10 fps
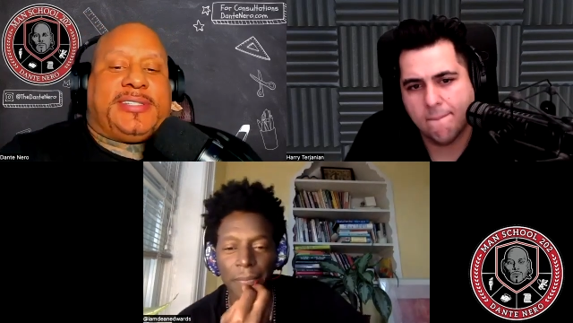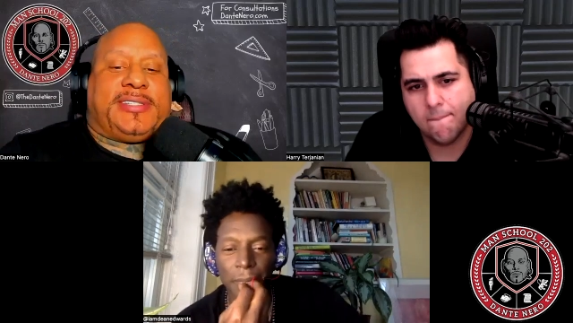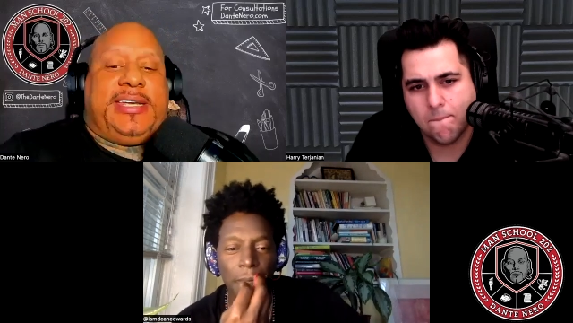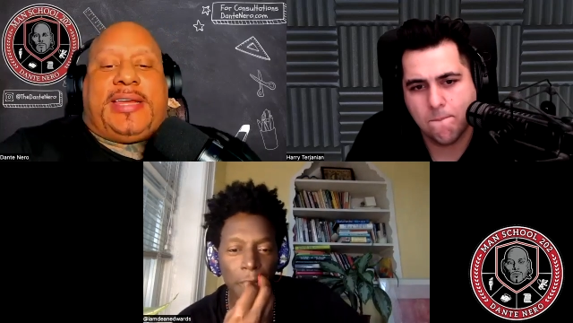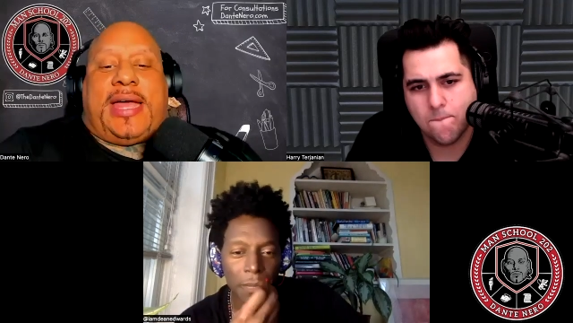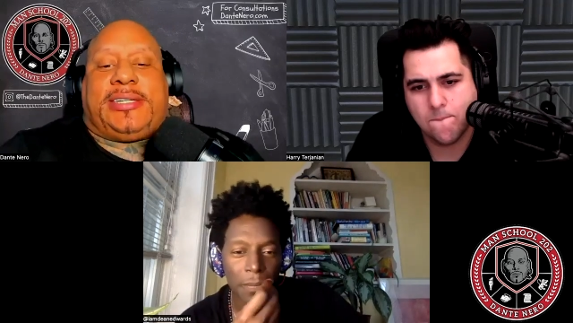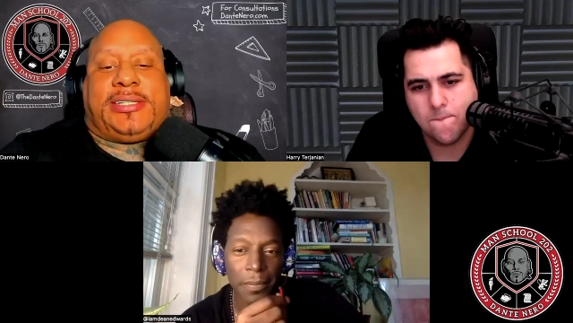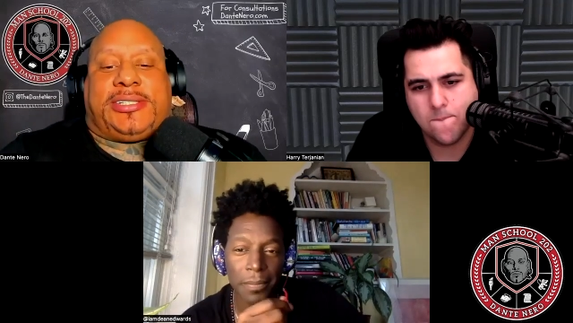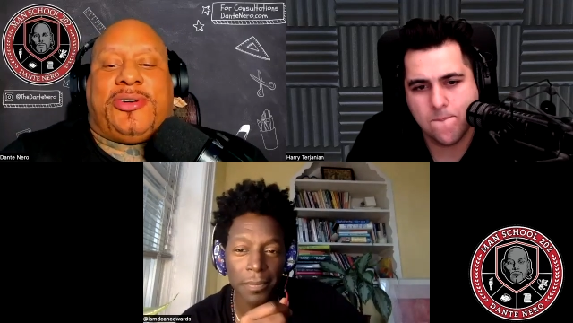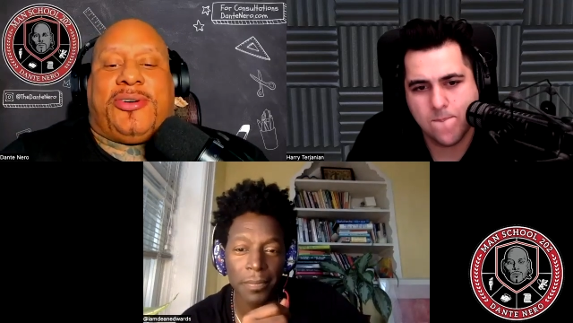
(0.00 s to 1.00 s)
Speaker 1: seen it. I
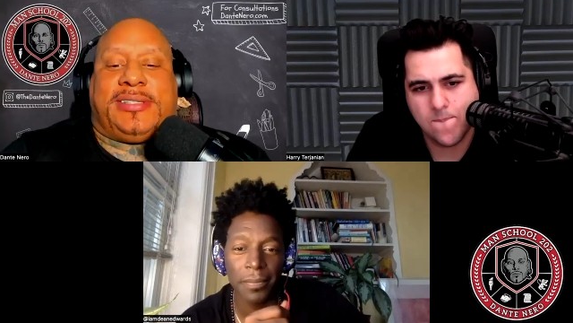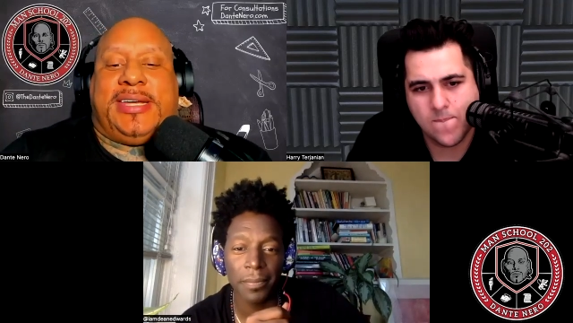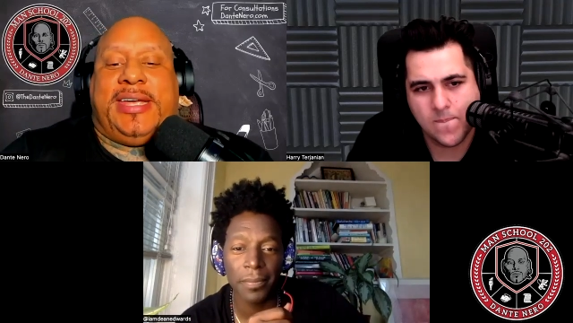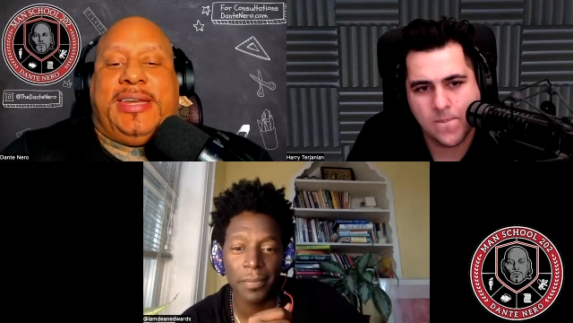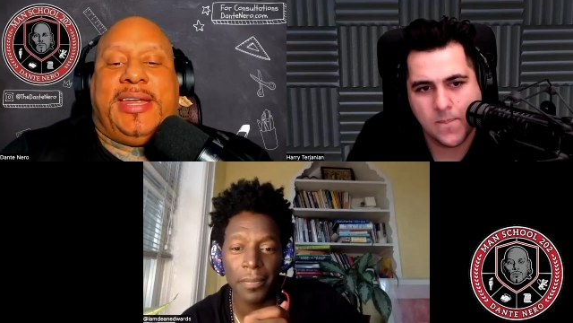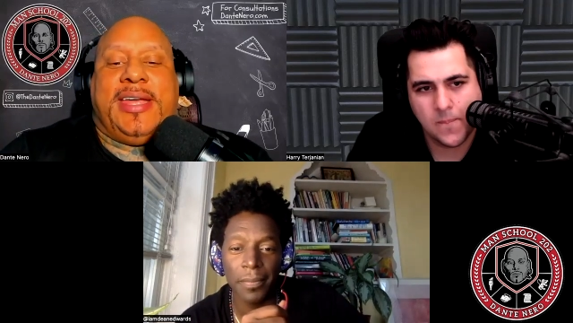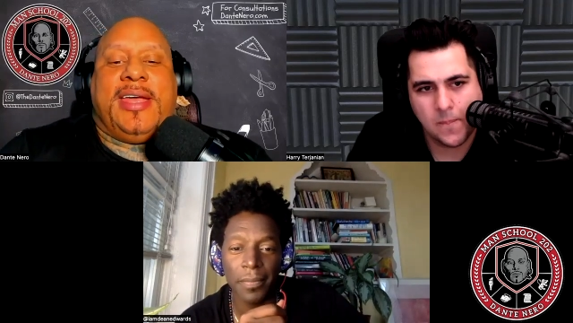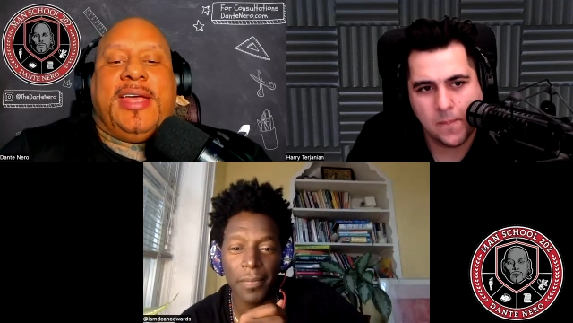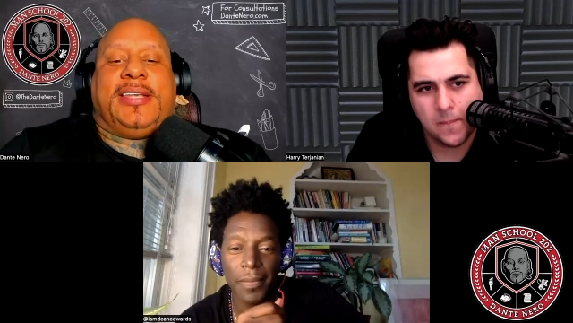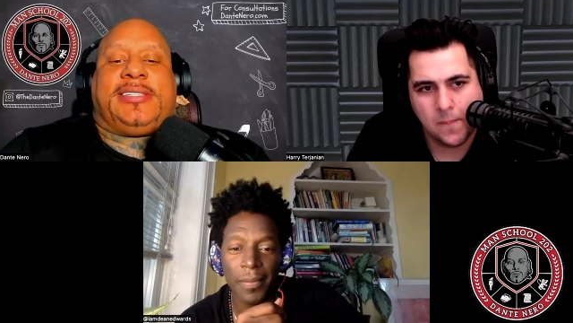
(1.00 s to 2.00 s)
just saw Dean
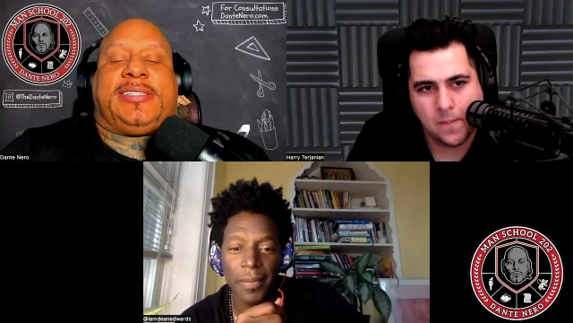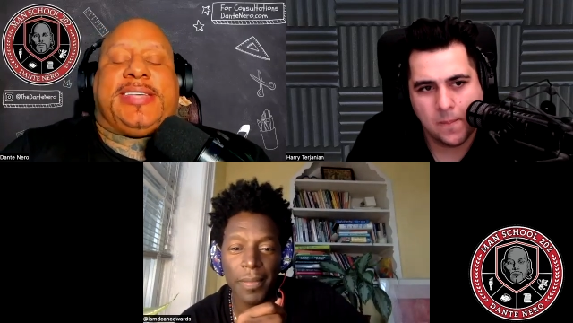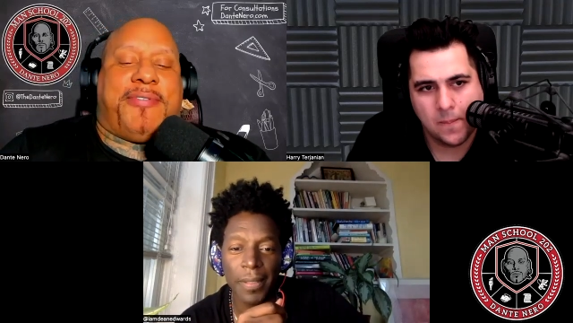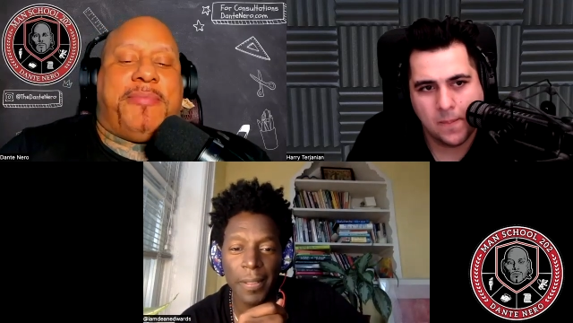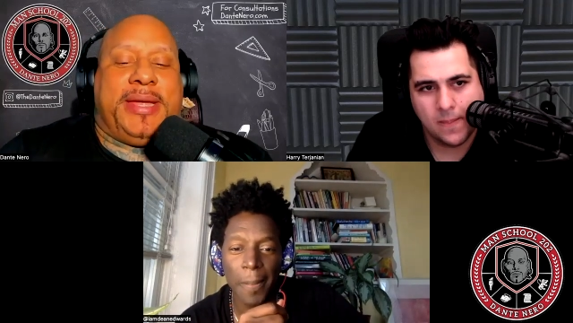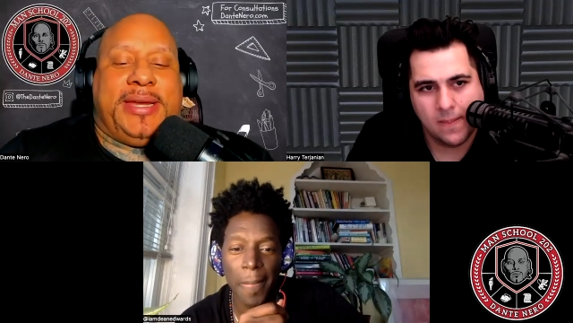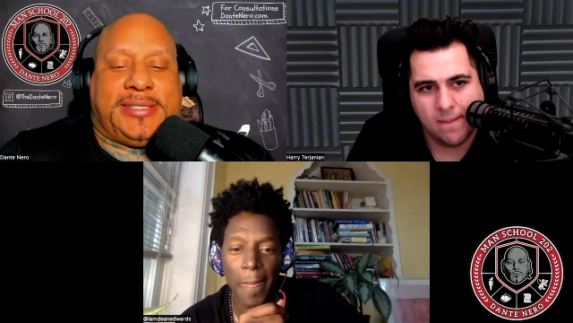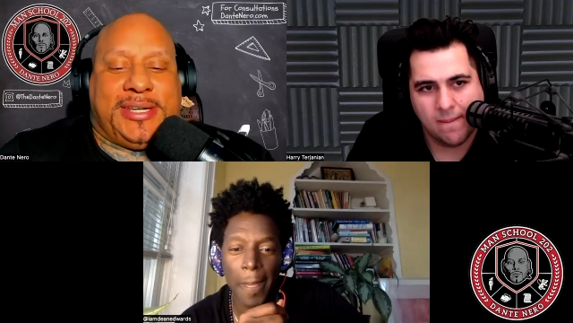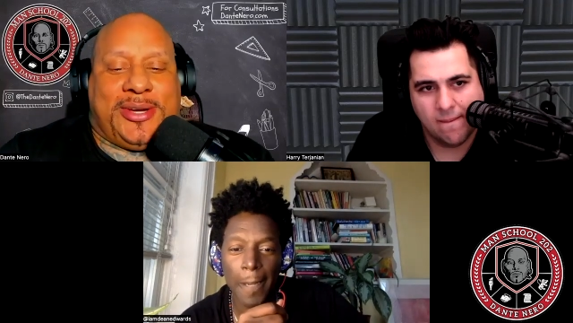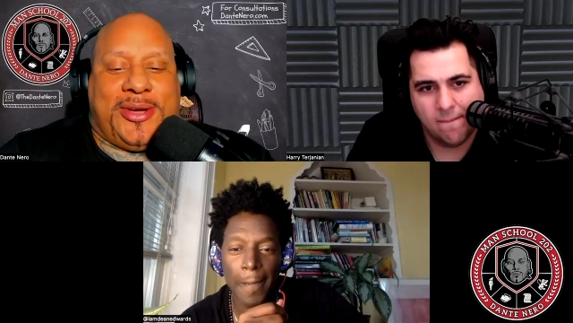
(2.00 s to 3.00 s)
seven
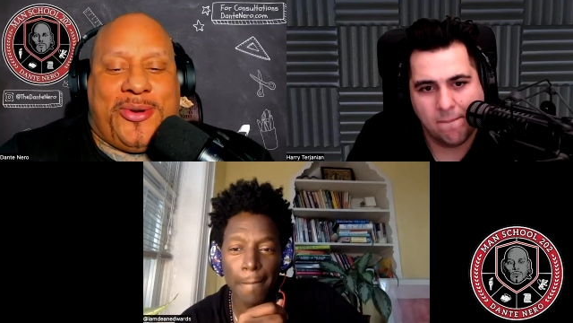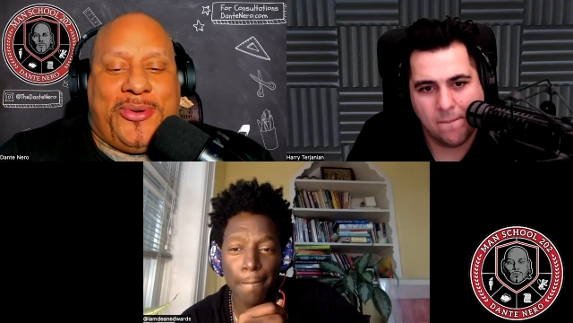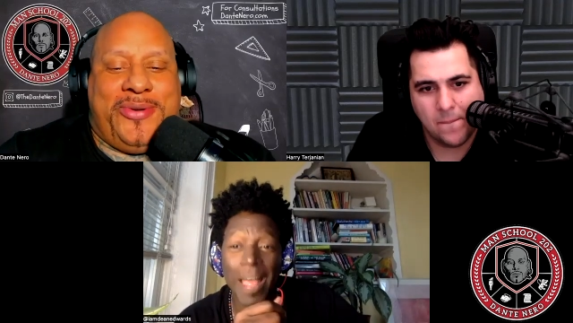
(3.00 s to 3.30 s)
minutes ago.